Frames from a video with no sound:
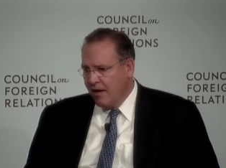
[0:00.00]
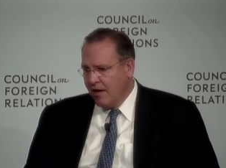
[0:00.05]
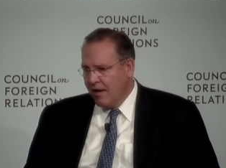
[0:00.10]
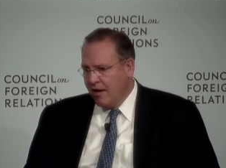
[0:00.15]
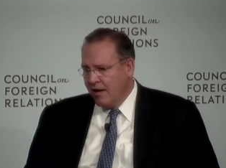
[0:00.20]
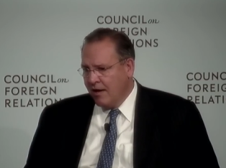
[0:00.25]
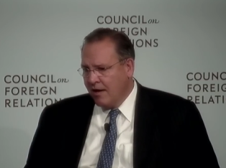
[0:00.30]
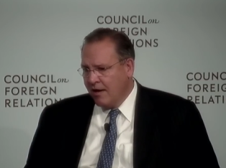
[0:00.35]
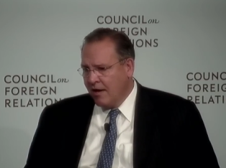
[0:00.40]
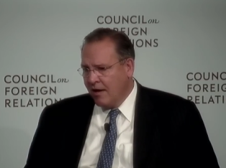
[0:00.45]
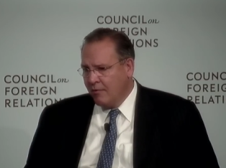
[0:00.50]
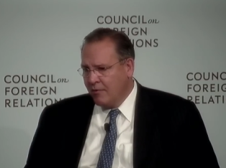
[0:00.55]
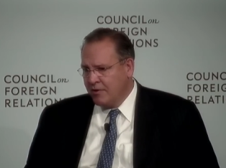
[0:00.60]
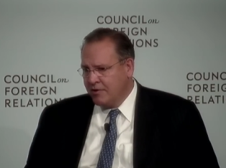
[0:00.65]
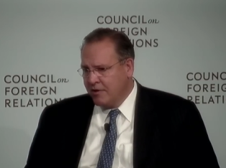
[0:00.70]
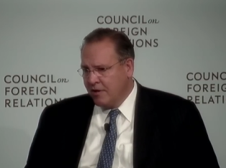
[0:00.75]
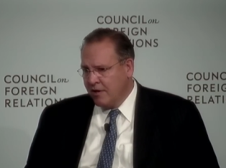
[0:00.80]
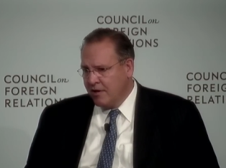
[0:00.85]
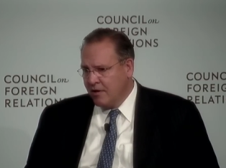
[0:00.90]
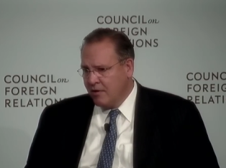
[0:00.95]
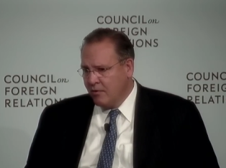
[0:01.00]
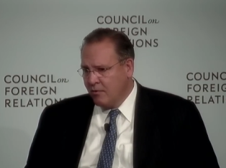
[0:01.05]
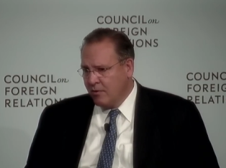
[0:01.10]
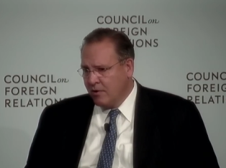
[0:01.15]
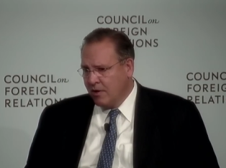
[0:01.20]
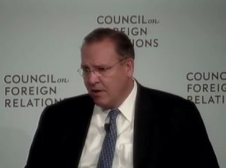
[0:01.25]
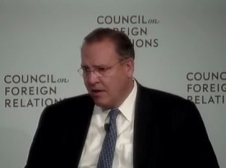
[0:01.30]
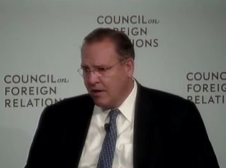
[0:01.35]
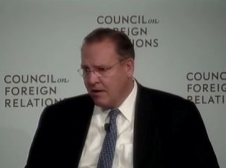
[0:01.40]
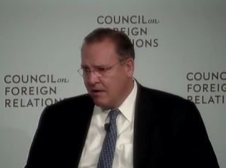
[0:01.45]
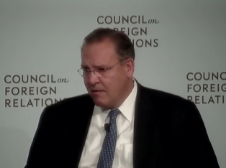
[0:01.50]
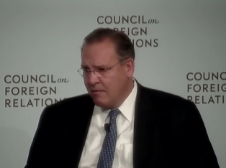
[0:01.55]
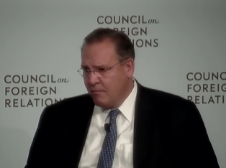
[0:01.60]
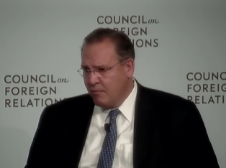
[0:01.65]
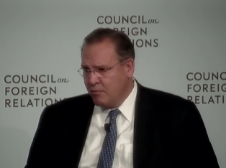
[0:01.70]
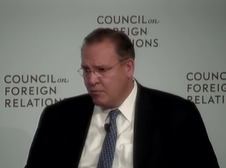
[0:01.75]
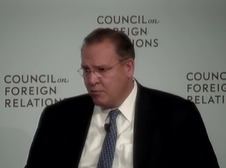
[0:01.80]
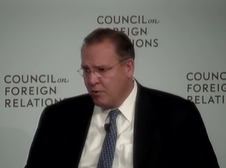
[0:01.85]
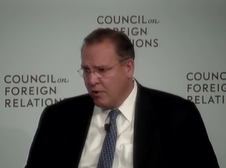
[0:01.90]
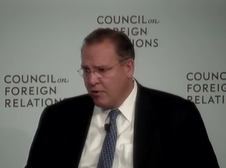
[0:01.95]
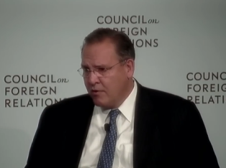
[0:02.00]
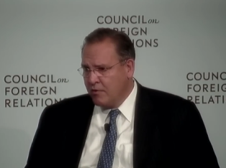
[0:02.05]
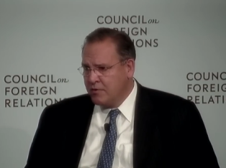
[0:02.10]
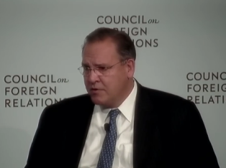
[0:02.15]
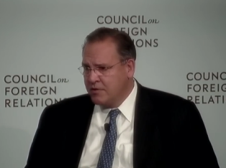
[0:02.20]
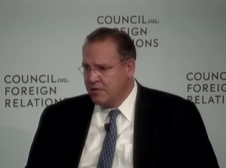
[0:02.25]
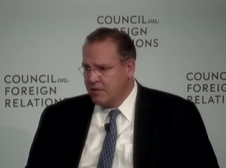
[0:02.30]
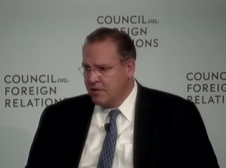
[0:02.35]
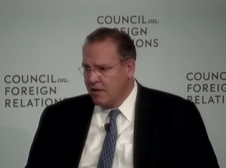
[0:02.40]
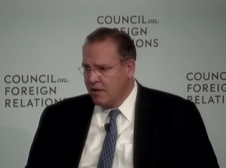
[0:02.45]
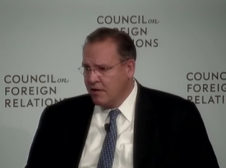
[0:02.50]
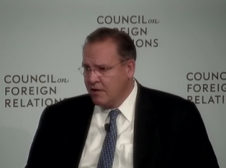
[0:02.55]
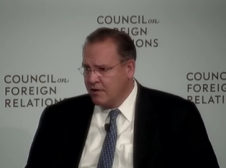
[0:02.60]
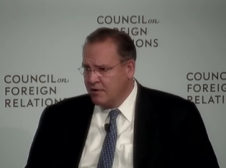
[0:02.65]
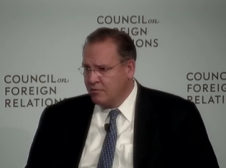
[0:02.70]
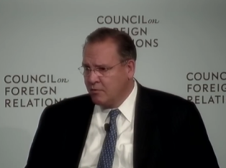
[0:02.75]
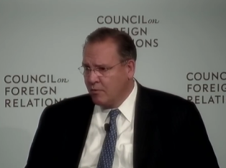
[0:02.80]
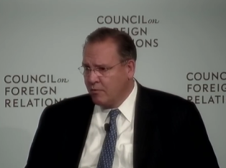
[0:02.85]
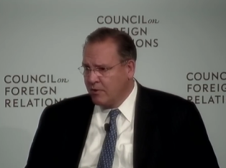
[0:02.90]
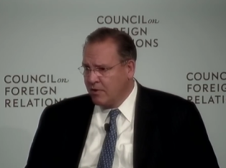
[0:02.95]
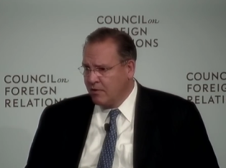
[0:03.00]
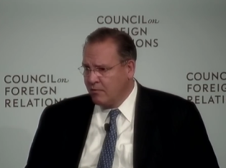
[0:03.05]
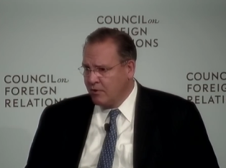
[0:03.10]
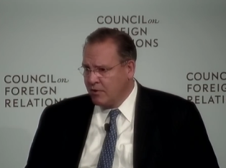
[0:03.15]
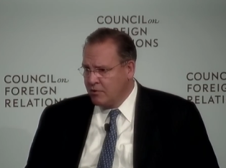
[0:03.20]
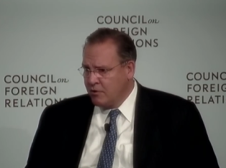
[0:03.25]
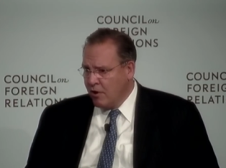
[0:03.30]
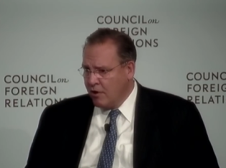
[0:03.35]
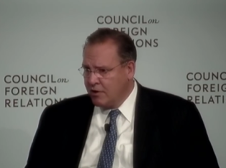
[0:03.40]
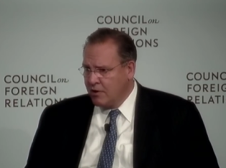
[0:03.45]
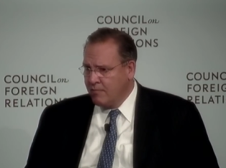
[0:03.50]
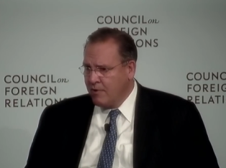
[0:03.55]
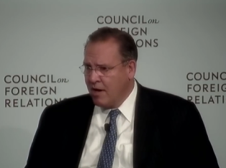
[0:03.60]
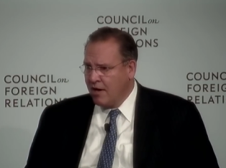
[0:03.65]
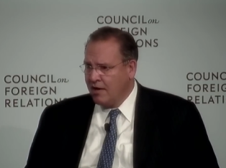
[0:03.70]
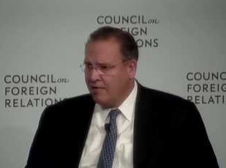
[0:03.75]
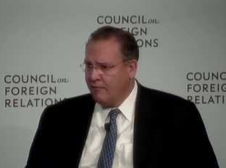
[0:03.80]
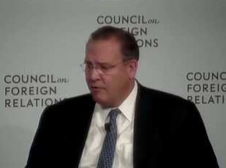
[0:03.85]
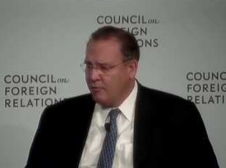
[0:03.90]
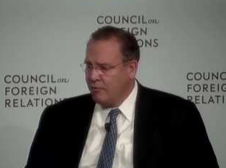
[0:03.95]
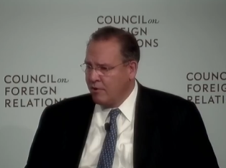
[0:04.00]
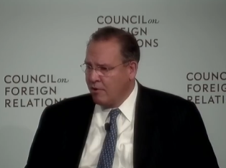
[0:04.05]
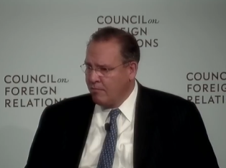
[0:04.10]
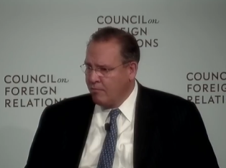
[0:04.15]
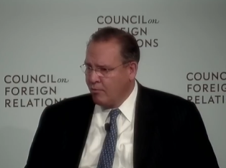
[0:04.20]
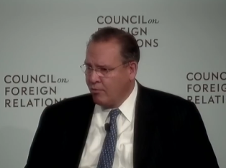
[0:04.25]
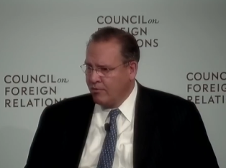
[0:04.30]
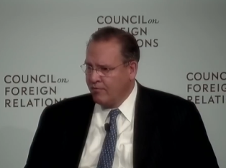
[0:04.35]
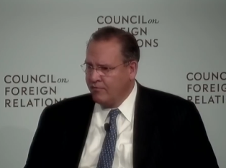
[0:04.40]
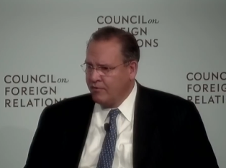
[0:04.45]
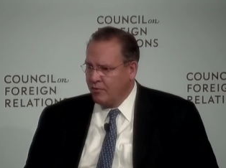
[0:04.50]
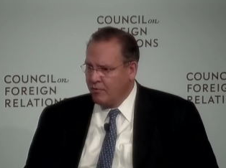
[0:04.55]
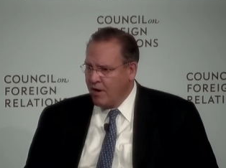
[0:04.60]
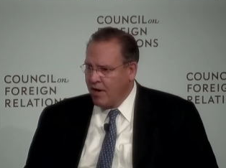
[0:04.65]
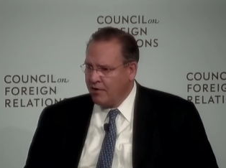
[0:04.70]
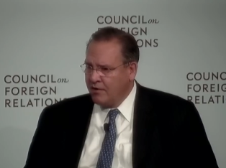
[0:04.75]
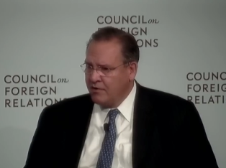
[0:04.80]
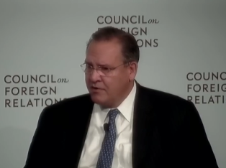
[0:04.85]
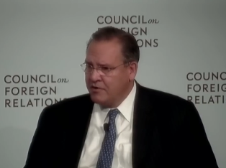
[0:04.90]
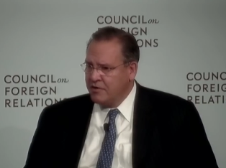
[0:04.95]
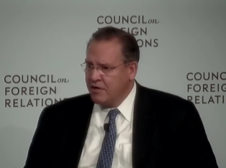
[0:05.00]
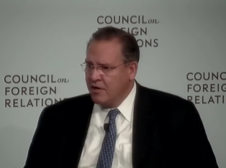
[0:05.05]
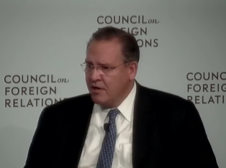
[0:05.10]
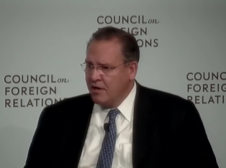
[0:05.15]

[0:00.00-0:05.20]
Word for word: Uh, I would tell you, uh, it was one of those uh, things where we, we talked about it even with our board of directors,